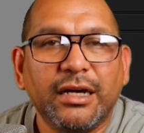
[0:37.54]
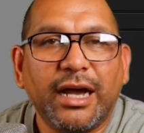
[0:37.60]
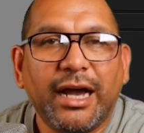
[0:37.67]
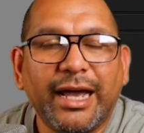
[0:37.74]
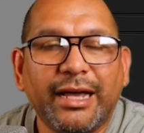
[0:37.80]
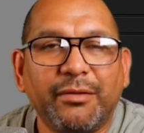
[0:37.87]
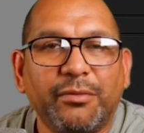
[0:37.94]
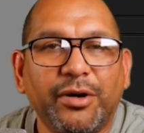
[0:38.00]

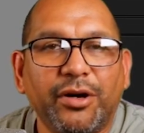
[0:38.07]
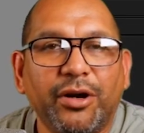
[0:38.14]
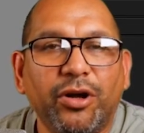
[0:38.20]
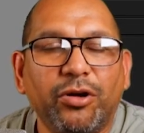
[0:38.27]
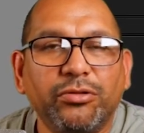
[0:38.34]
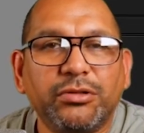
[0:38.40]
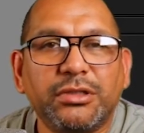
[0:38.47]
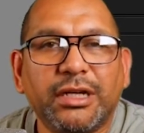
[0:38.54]
I am your
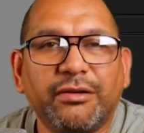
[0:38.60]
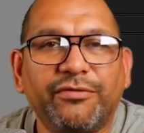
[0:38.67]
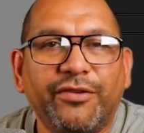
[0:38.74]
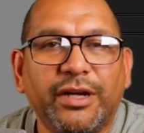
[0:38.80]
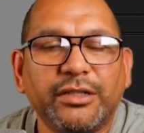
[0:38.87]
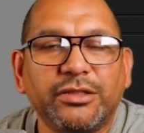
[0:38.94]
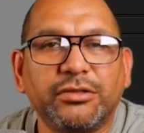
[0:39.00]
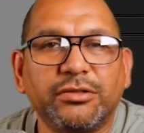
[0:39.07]
host,
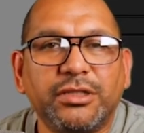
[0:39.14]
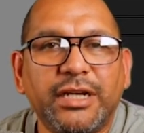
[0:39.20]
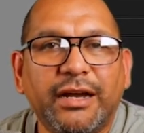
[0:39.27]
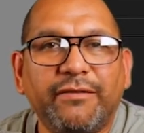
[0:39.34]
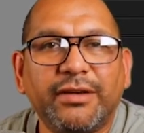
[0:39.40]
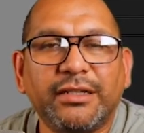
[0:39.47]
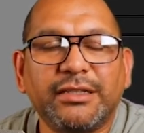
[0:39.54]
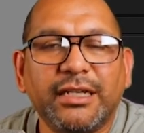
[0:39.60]
Alfonso
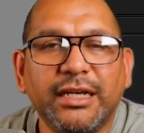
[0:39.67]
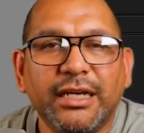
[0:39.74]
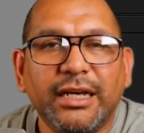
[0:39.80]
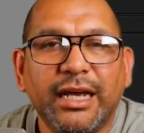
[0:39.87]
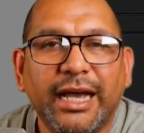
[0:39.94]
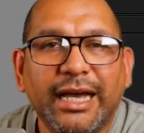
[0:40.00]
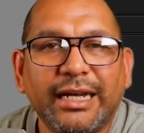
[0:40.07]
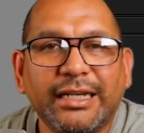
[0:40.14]
Chavez,
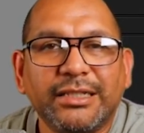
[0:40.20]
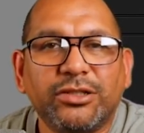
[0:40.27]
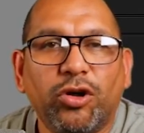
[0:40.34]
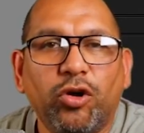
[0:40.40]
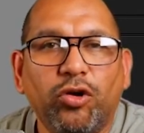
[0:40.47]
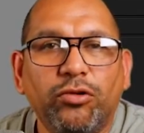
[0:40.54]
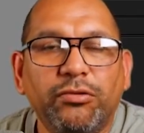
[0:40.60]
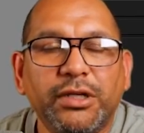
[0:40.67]
and as
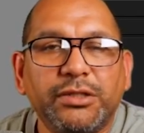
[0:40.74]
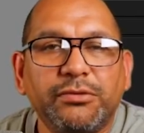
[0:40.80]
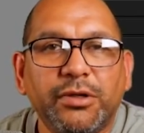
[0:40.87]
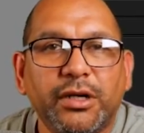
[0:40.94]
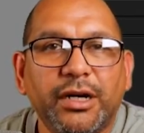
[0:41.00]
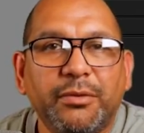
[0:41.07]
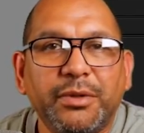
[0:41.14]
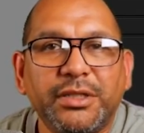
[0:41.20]
always, we
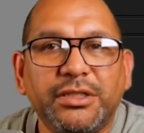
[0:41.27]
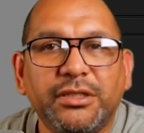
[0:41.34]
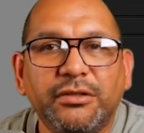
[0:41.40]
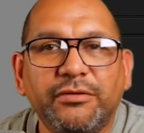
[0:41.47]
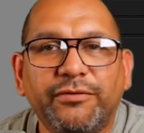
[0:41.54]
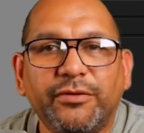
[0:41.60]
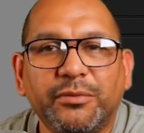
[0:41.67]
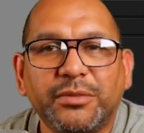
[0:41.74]
are coming to
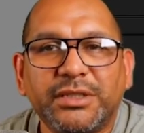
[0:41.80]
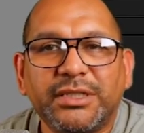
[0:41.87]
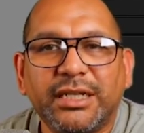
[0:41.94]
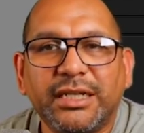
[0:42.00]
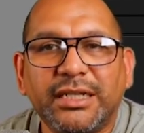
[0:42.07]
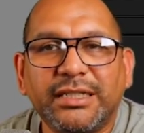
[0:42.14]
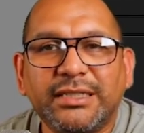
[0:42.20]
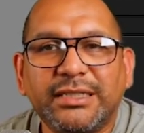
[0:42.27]
you from
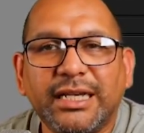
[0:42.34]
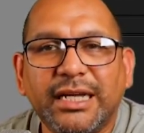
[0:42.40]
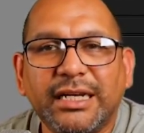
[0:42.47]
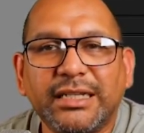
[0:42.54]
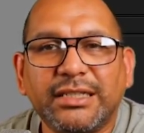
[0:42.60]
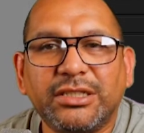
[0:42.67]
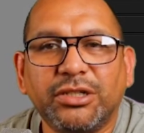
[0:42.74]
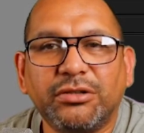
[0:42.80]
sunny San
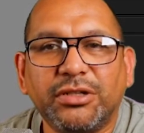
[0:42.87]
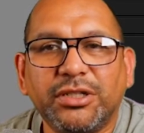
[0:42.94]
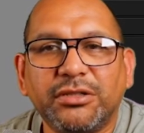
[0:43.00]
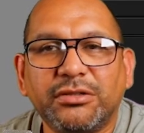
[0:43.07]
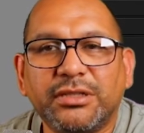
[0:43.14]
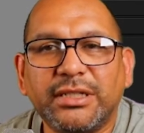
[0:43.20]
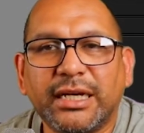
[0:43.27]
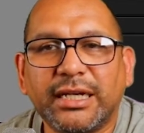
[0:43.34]

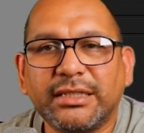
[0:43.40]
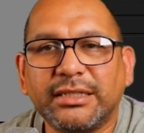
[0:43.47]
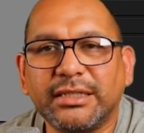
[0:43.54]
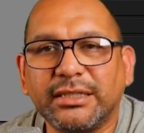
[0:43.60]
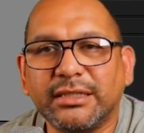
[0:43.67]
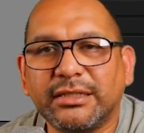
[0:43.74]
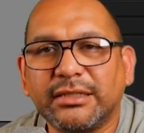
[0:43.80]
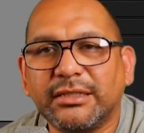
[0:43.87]
Antonio,
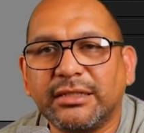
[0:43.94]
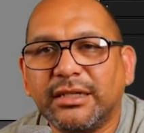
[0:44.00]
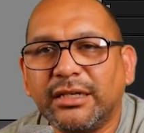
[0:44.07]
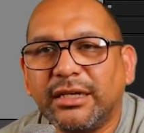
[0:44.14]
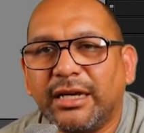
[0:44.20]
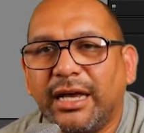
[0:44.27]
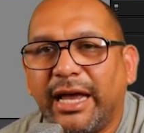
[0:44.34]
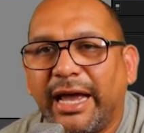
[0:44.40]
Texas.
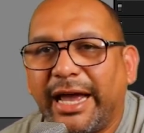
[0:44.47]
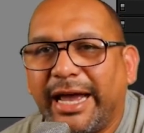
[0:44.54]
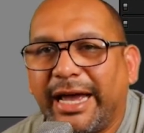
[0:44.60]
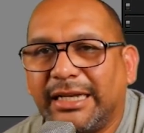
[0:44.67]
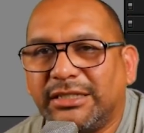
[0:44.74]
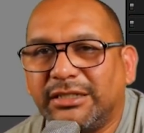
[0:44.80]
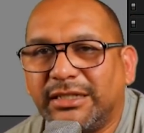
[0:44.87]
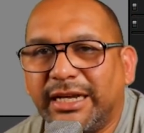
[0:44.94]

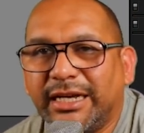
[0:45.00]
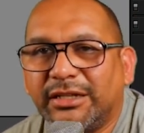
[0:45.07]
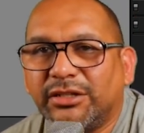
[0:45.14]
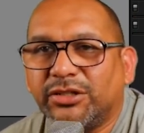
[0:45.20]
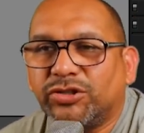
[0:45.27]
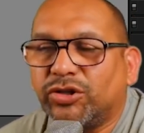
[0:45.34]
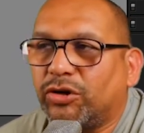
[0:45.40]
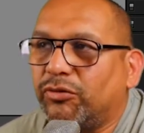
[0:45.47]
And today on the
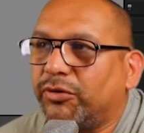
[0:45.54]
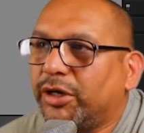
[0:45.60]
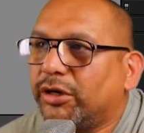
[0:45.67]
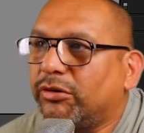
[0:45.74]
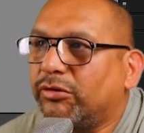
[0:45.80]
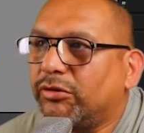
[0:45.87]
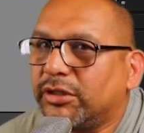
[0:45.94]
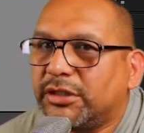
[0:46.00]
show, we are
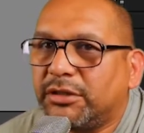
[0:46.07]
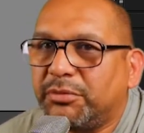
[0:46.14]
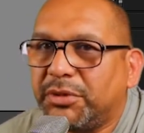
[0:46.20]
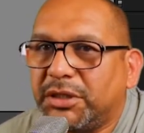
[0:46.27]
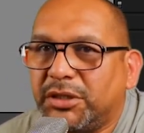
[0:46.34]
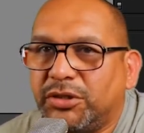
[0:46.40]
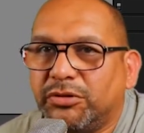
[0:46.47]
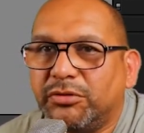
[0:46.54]
going to
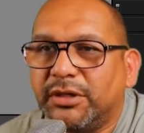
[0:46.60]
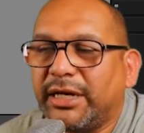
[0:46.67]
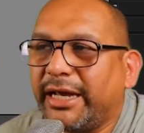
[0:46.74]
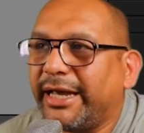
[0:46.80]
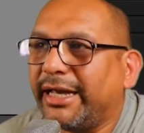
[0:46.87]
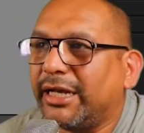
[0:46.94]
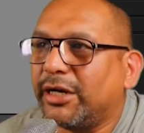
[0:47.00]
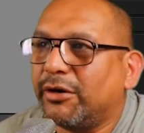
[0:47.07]
be doing
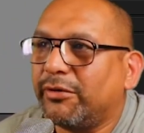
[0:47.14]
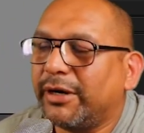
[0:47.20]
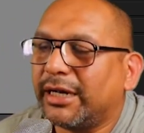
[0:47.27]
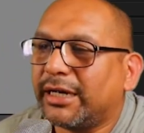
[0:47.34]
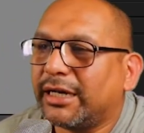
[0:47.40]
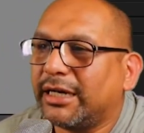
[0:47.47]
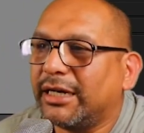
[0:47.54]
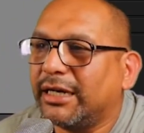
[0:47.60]
a
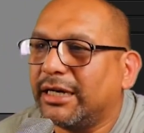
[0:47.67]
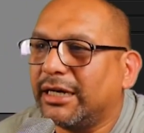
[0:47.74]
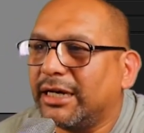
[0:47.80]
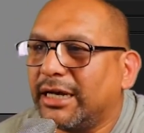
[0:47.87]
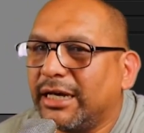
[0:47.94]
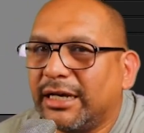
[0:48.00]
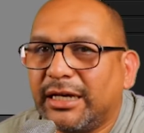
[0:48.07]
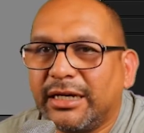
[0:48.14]
quick
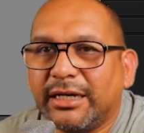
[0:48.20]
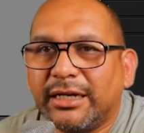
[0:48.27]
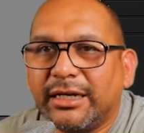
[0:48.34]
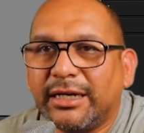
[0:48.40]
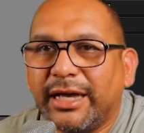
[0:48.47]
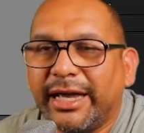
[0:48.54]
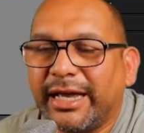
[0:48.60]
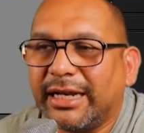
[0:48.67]

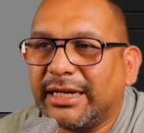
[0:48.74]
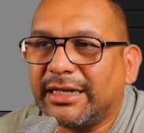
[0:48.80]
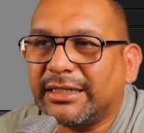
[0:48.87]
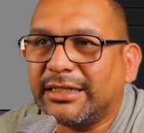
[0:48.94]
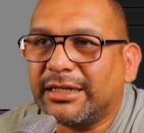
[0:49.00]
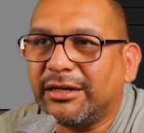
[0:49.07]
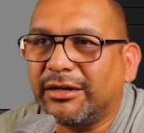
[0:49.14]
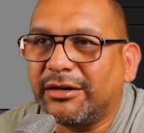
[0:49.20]

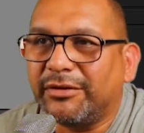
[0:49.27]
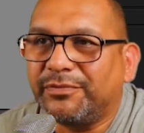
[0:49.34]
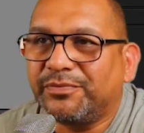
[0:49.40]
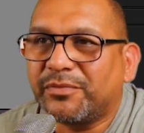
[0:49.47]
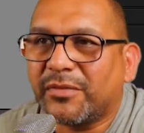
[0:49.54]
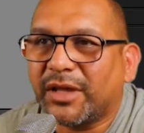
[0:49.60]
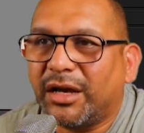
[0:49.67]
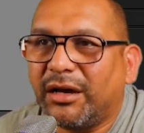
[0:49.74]
edit,
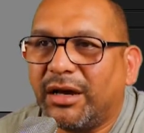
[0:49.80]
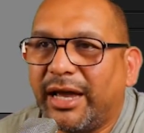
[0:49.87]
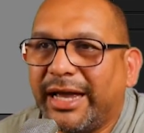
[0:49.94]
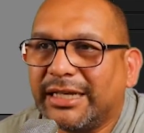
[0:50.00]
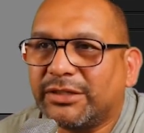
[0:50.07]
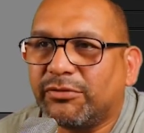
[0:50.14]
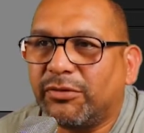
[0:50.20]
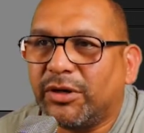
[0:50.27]

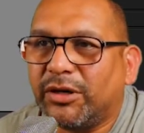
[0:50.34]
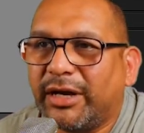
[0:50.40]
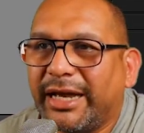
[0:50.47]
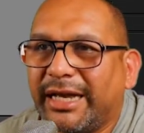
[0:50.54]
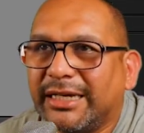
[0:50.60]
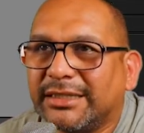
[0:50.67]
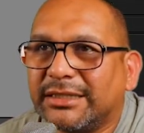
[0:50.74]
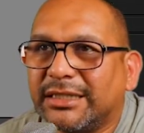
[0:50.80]
as well
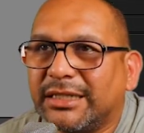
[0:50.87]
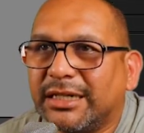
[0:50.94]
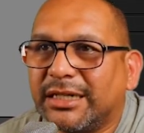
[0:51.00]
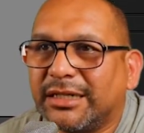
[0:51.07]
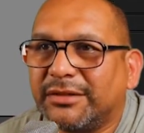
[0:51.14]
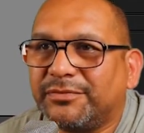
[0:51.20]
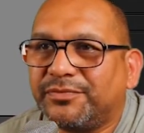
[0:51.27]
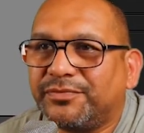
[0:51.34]
as
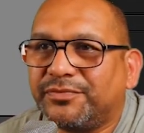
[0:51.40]
we're